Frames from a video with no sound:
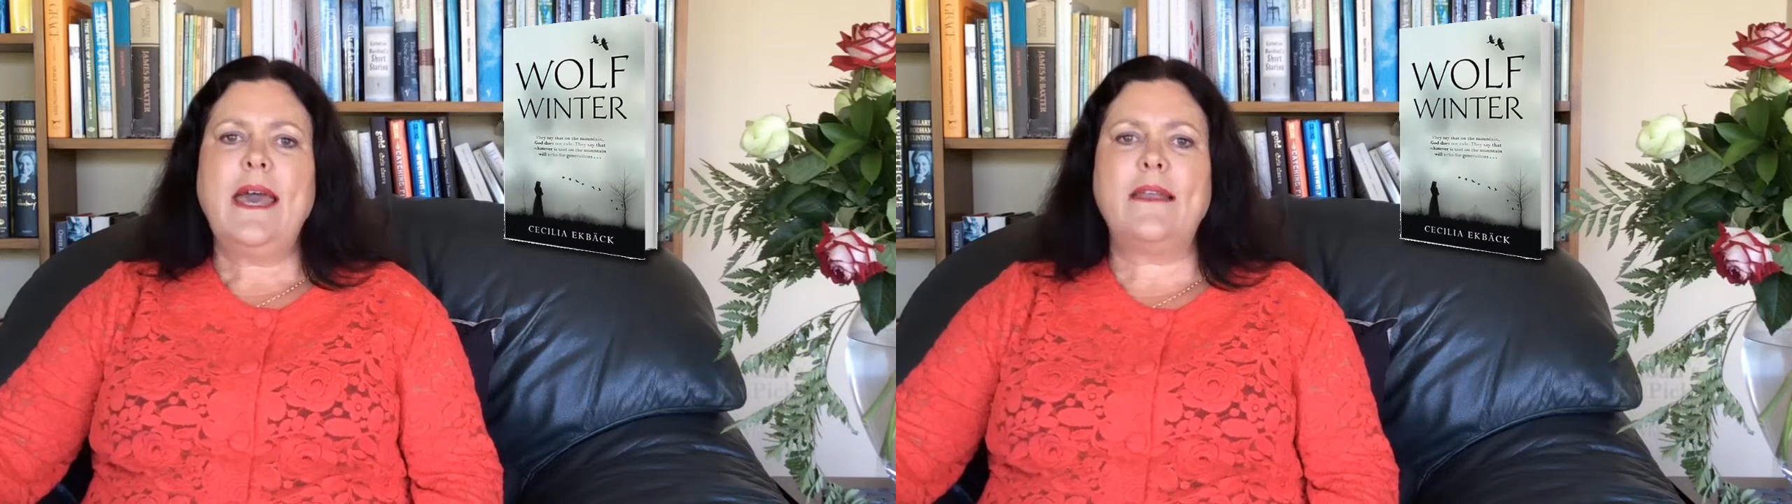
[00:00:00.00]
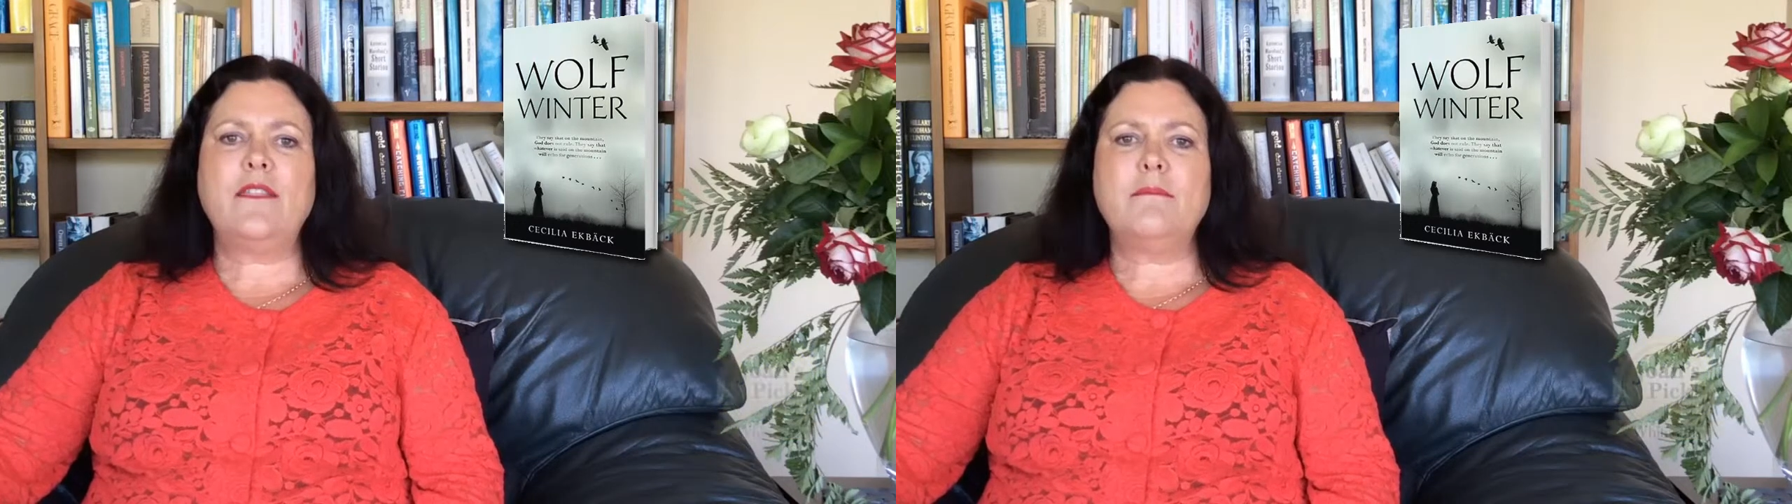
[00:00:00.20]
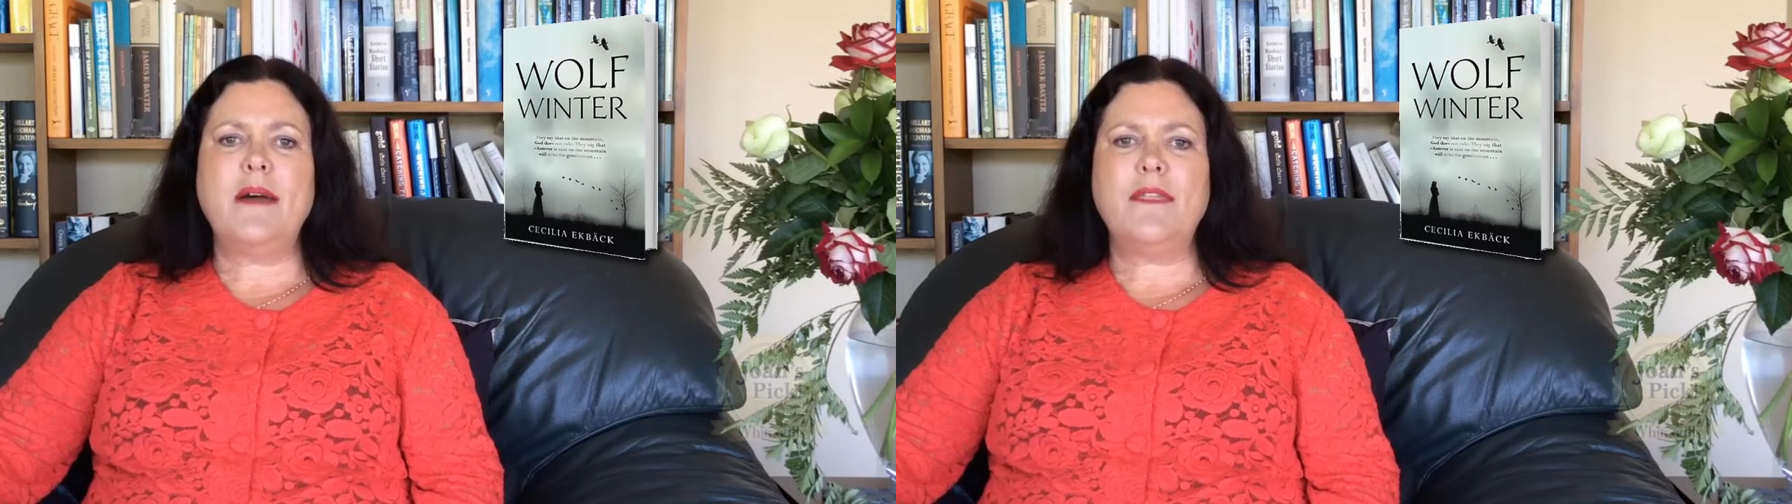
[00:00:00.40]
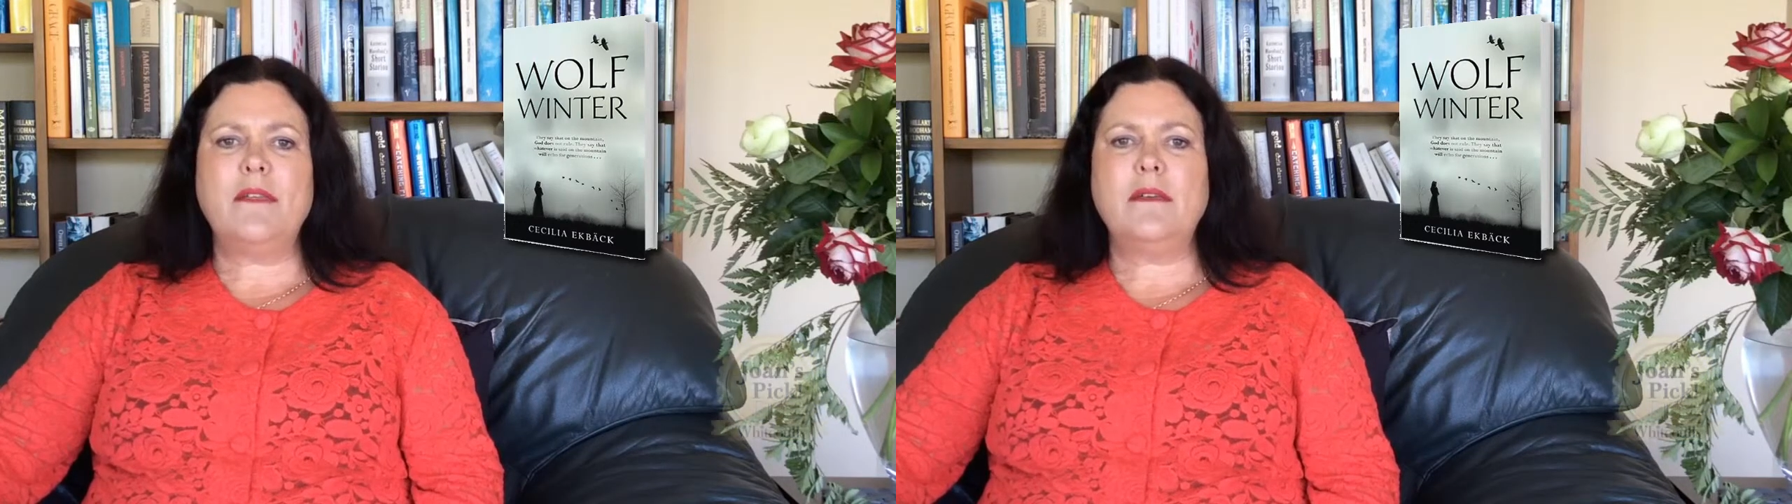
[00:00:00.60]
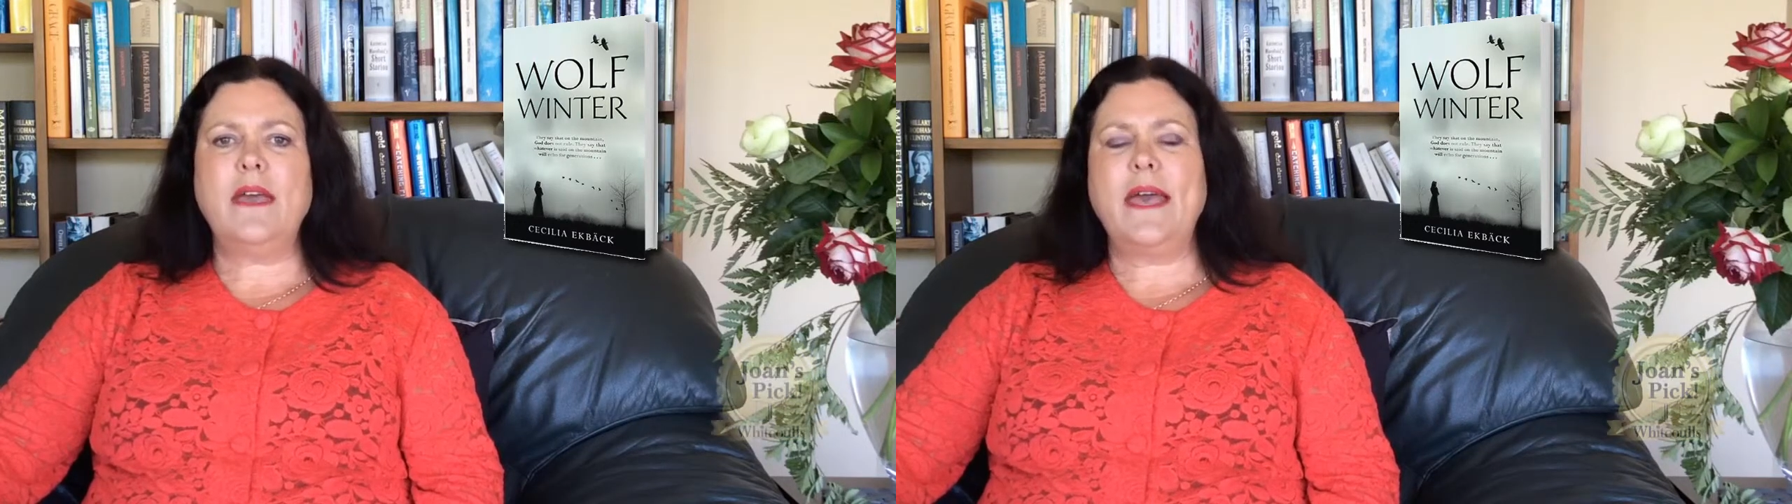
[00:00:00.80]
and the
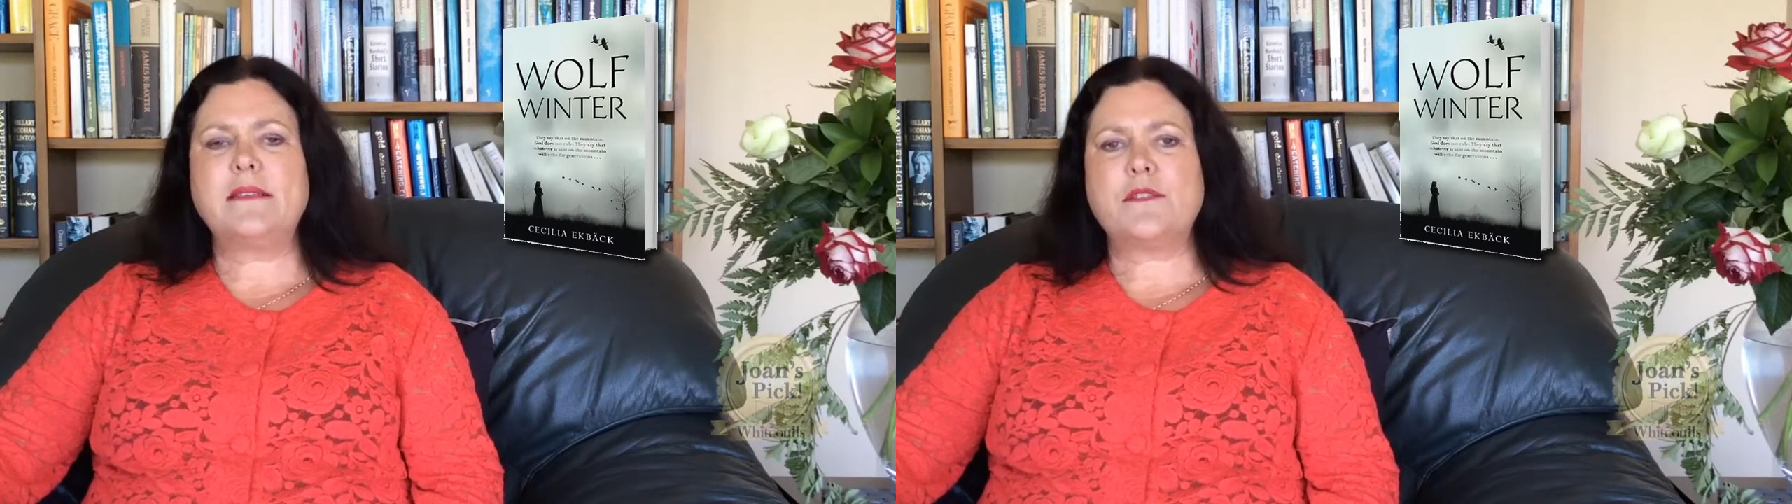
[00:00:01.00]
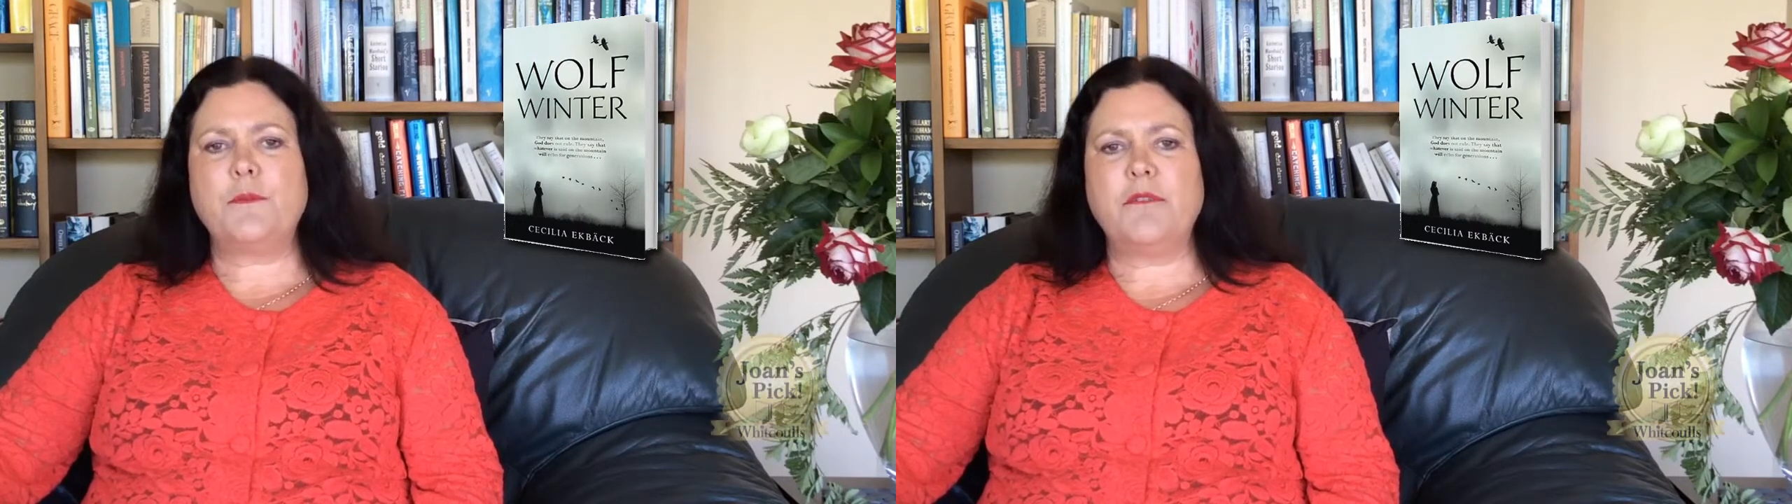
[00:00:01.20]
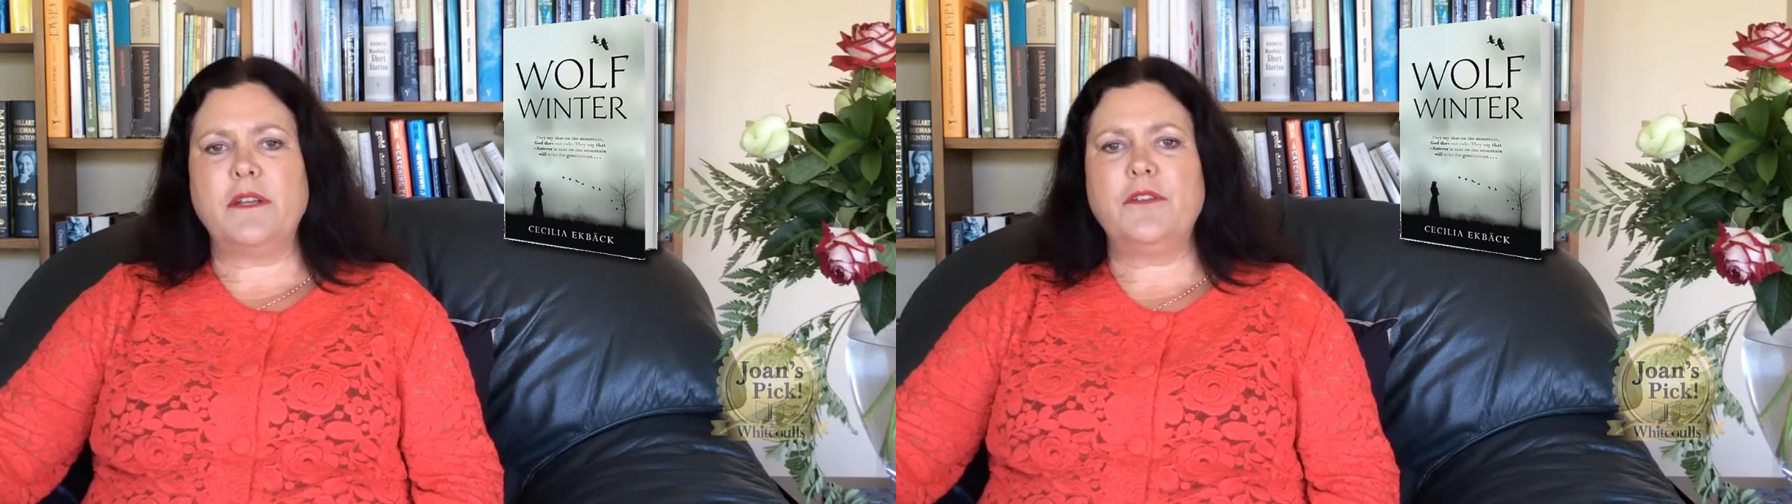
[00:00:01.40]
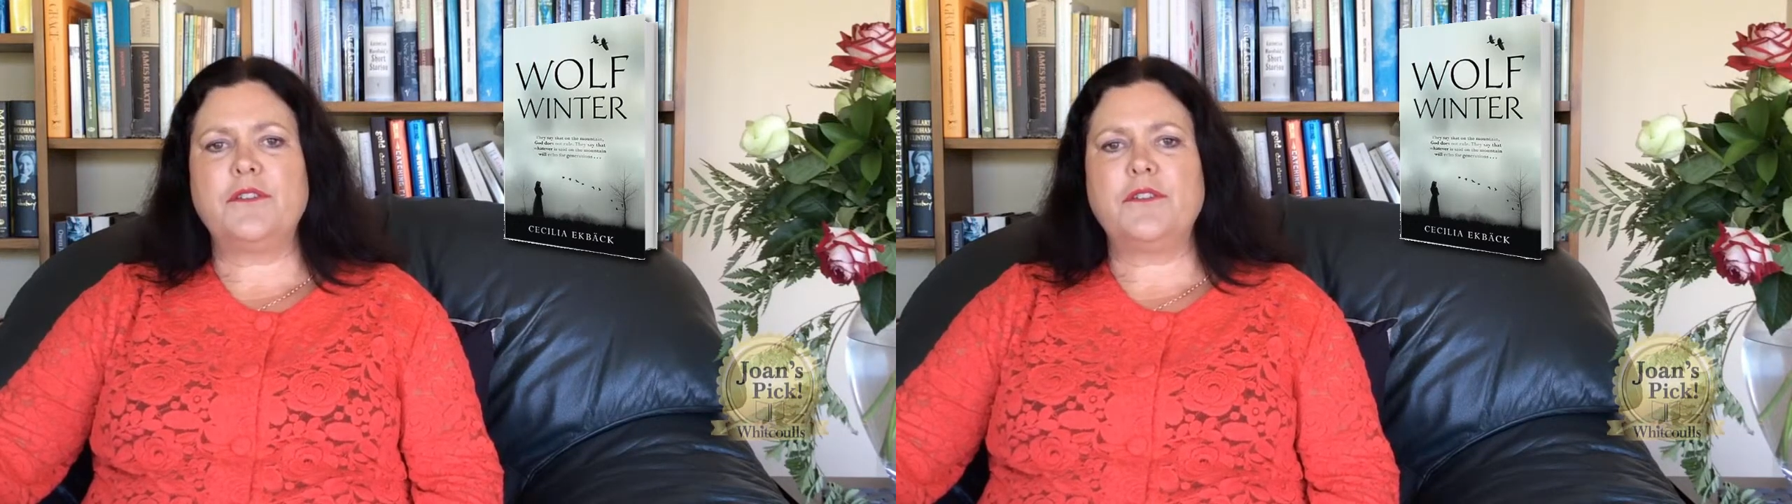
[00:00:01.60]
mother has to bring